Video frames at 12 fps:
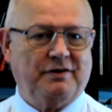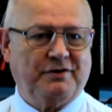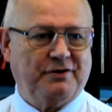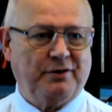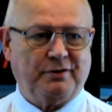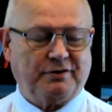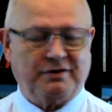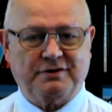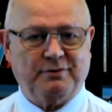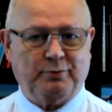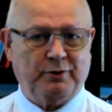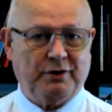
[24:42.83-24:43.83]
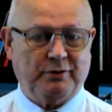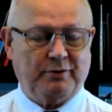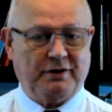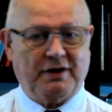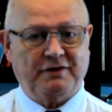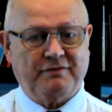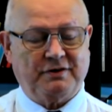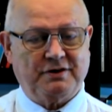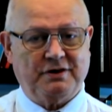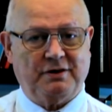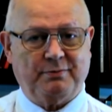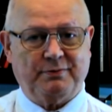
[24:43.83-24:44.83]
dogs to work with us, for
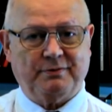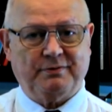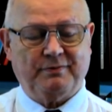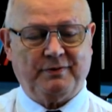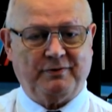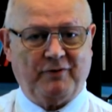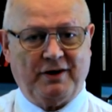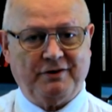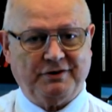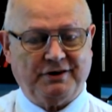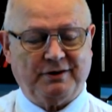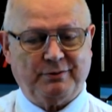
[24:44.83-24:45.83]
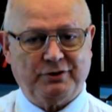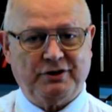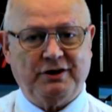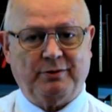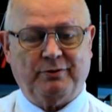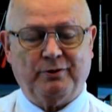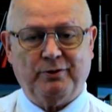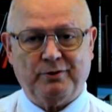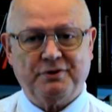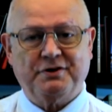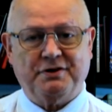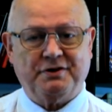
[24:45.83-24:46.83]
example, rounding up sheep or
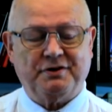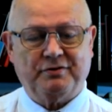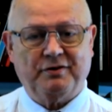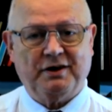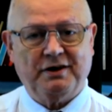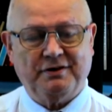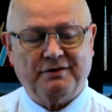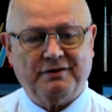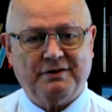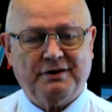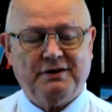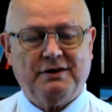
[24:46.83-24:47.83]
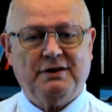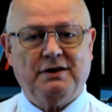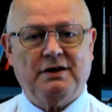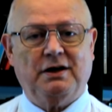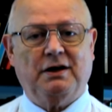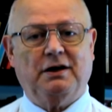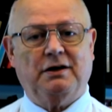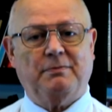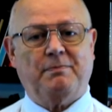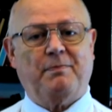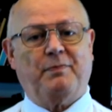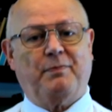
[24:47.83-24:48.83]
horses to ride on,
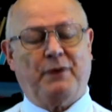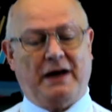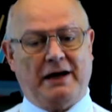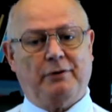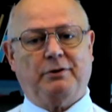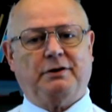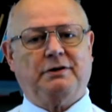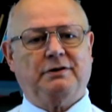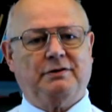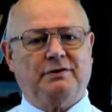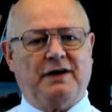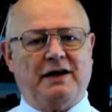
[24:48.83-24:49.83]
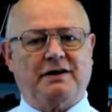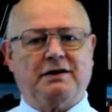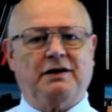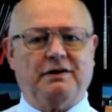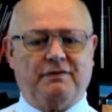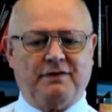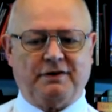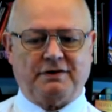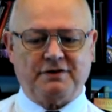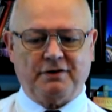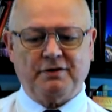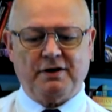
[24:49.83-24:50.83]
ploughing, that kind of thing.
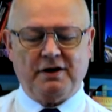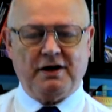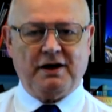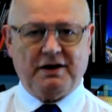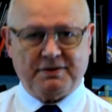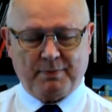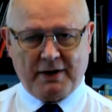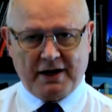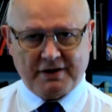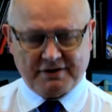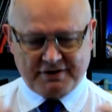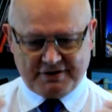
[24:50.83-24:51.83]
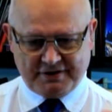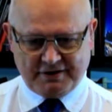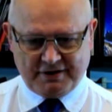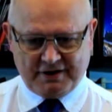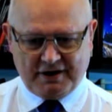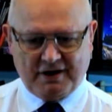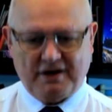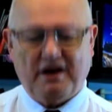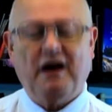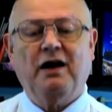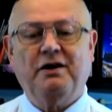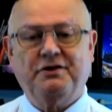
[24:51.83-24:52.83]
So it's man's
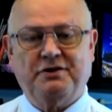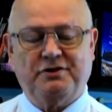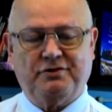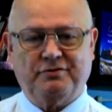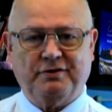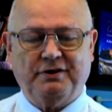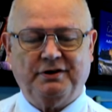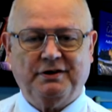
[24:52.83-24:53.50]
artistry